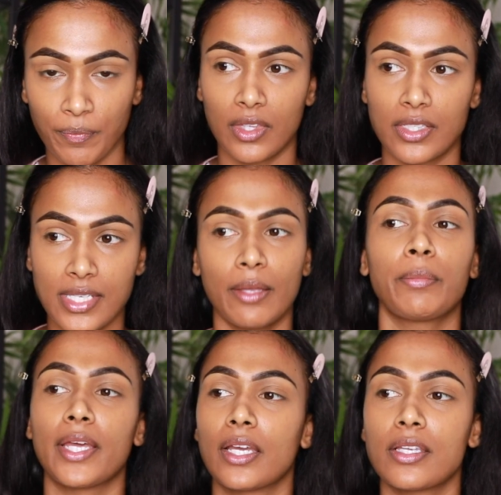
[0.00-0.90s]
The tip
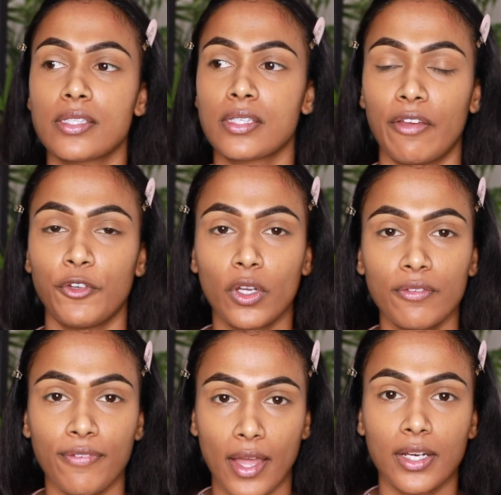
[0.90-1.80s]
is, if you can
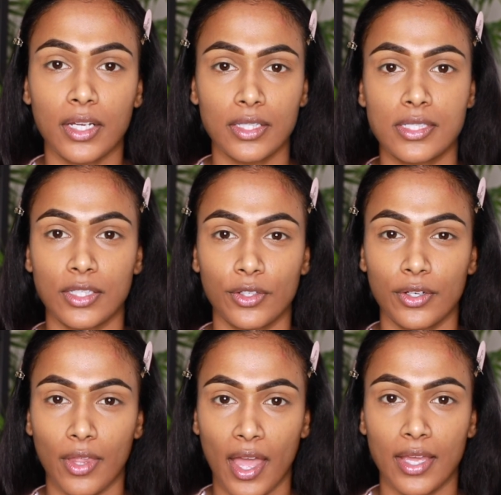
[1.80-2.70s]
find a concealer
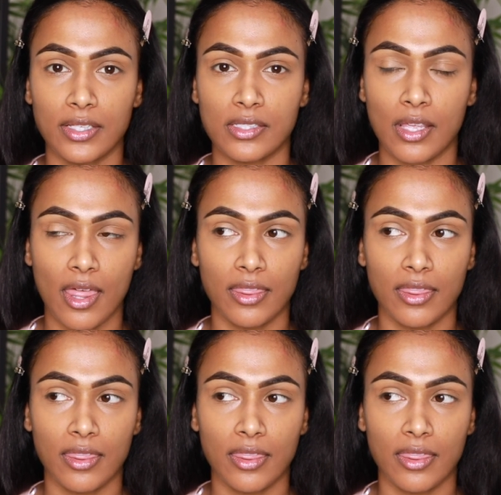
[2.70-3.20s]
that is